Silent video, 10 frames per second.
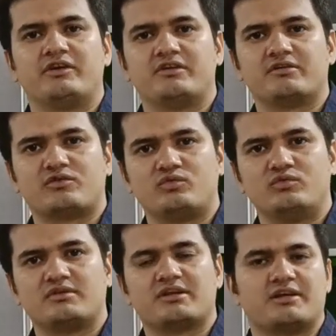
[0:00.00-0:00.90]
various
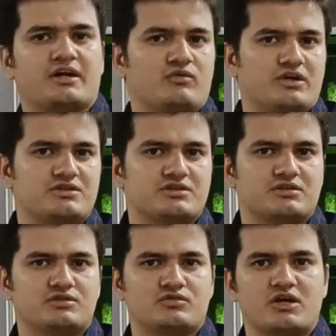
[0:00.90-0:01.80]
rules and
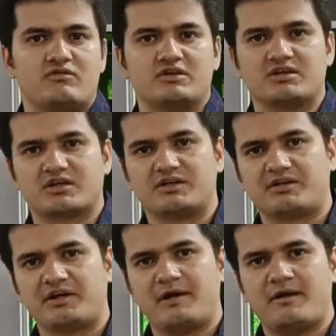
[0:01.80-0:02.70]
regulation to govern the
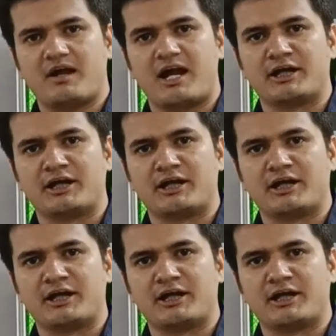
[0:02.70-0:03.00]
country,